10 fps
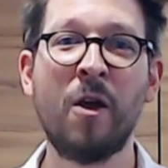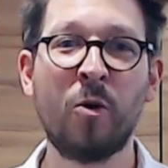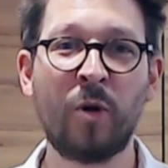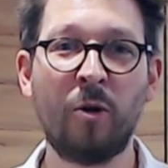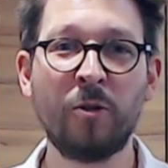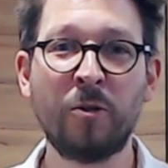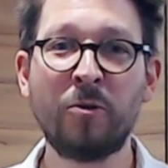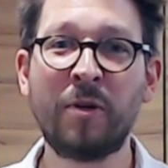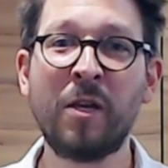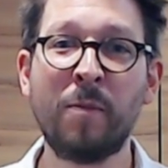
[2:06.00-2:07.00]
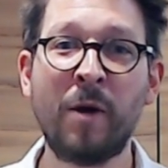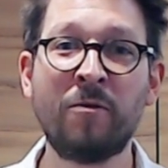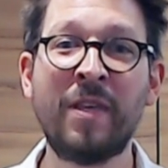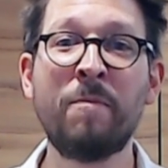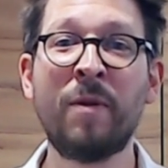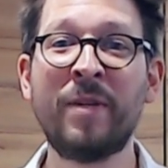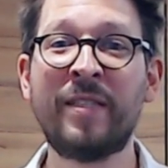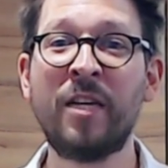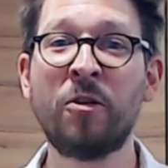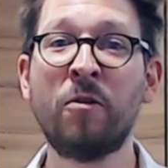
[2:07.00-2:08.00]
We're also talking about the
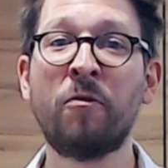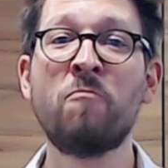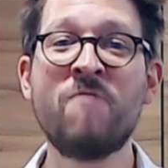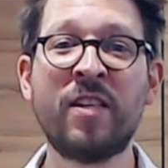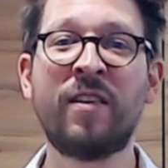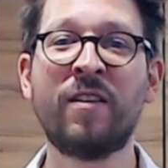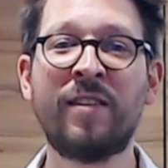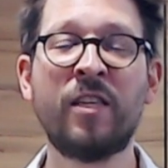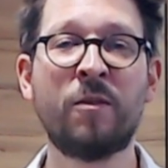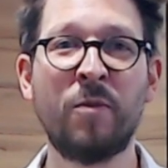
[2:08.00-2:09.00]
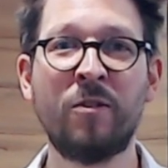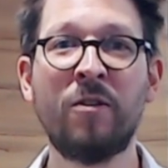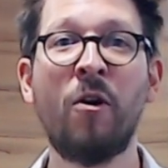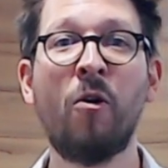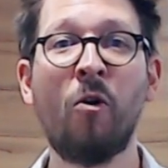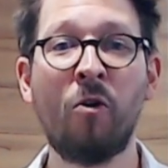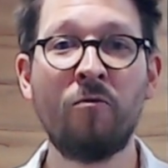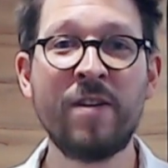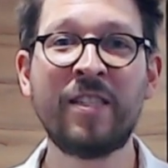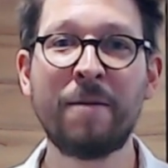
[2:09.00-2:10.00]
implementation of a risk assessment or
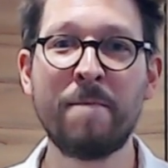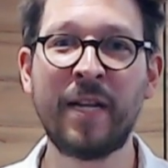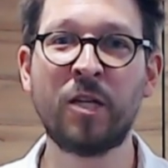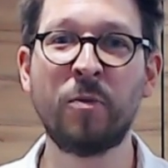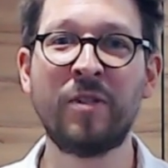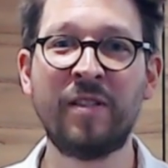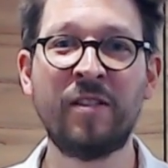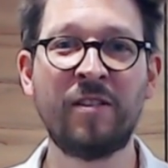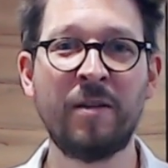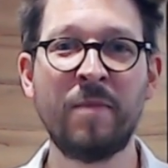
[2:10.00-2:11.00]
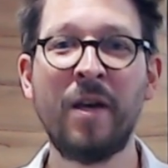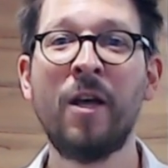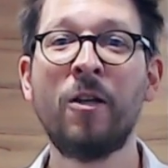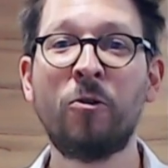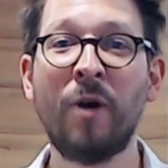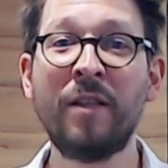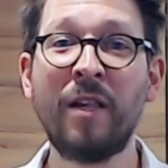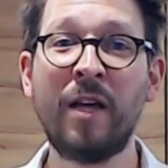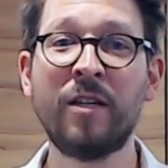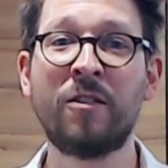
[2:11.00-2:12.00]
risk management system to
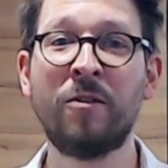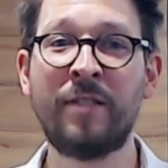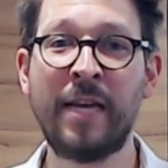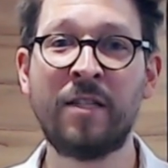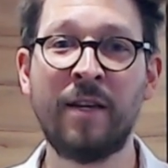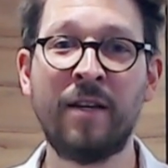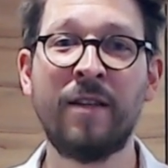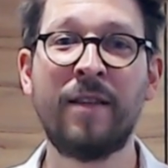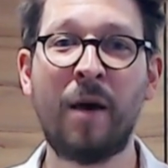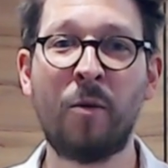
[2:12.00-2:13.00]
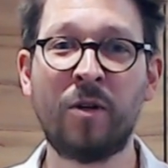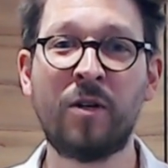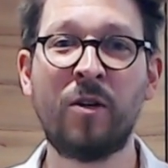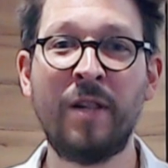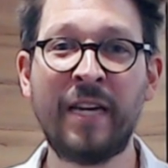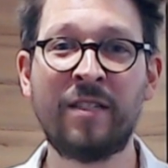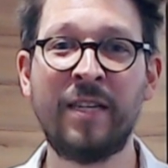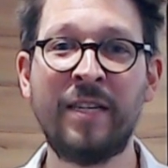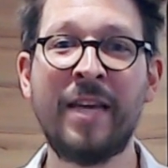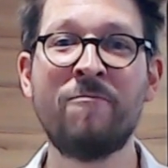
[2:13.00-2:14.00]
analyze the data that were
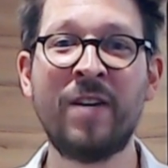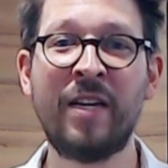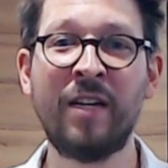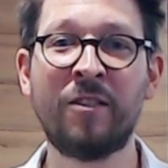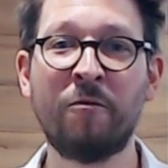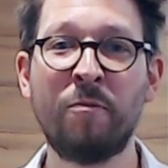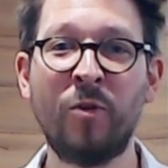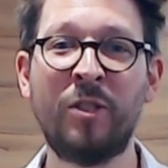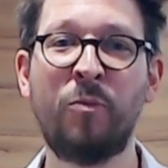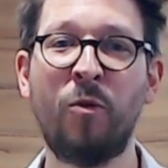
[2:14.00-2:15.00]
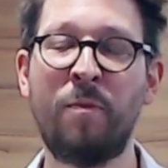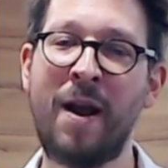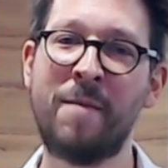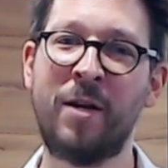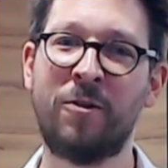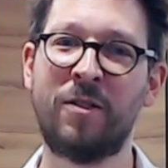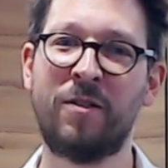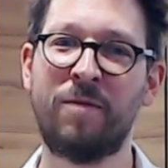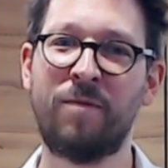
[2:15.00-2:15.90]
collected in regards of multiple parameters.